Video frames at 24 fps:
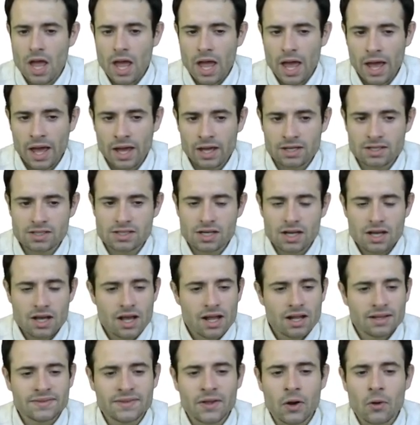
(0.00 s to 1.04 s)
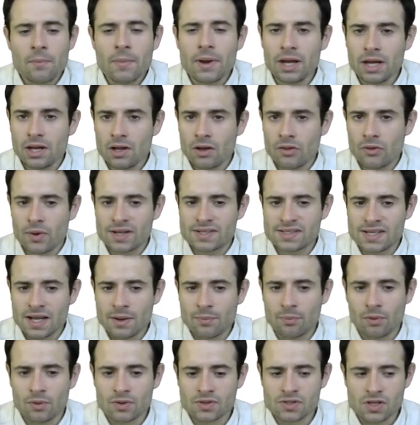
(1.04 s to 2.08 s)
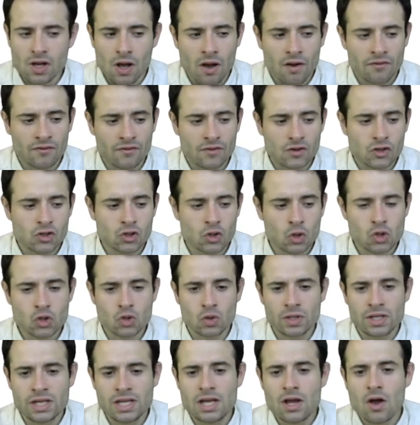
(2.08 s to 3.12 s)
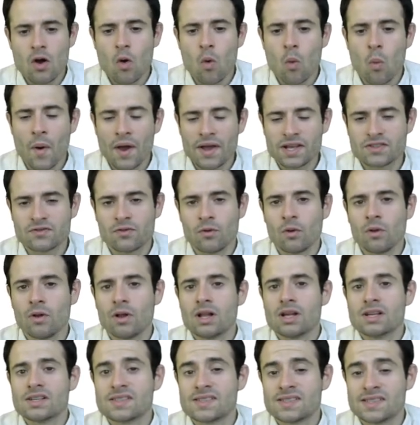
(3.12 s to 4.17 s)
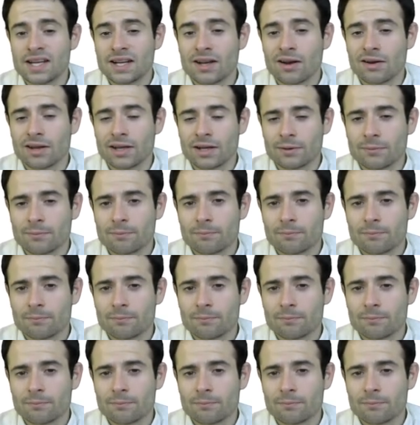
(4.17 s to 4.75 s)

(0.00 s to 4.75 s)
And there are many other examples of socially wasteful signaling.